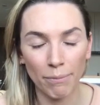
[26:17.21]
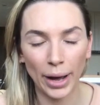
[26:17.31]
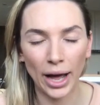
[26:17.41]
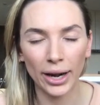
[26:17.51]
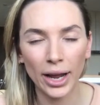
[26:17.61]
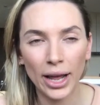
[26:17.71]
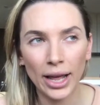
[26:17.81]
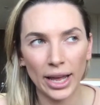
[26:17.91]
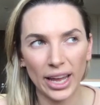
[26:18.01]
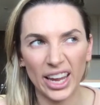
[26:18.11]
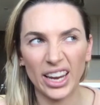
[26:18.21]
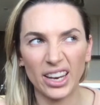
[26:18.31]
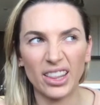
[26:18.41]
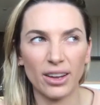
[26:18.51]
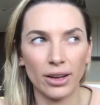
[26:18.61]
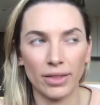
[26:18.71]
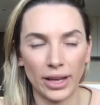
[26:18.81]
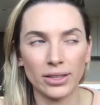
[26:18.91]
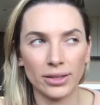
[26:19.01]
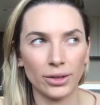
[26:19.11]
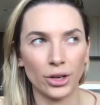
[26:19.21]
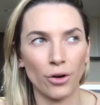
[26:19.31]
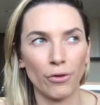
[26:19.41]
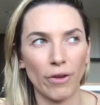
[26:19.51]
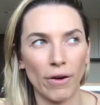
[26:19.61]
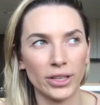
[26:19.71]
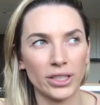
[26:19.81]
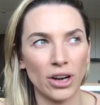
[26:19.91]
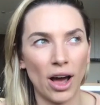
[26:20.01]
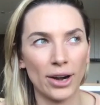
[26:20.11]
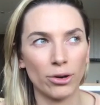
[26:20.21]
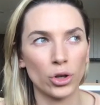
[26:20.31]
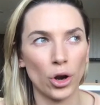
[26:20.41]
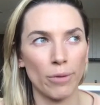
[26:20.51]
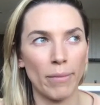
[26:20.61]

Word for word: But in the these you know first nine or so